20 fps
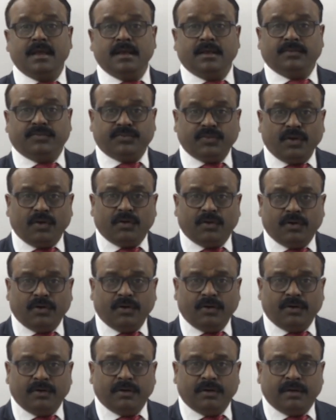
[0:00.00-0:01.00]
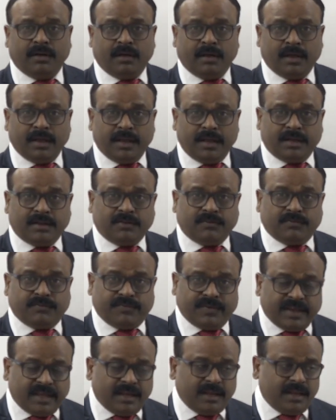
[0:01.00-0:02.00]
So
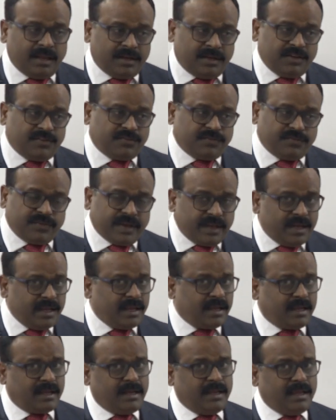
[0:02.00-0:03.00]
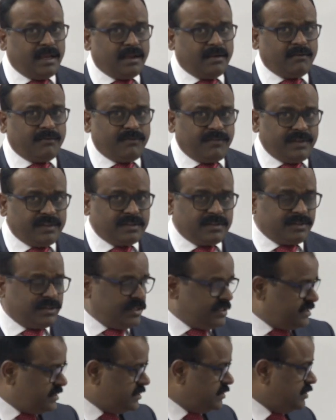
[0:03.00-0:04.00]
it is very clear with
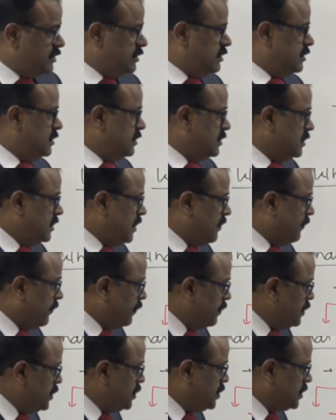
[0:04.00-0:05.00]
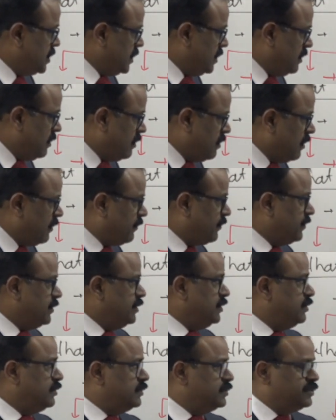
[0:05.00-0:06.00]
this definition of
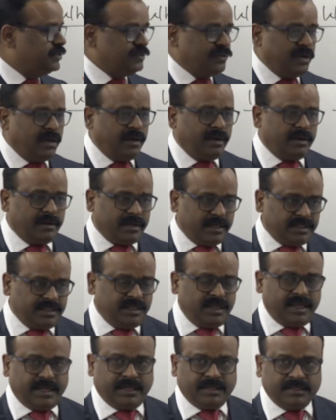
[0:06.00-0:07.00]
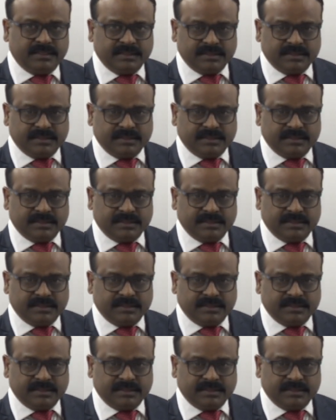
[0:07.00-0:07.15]
usual resident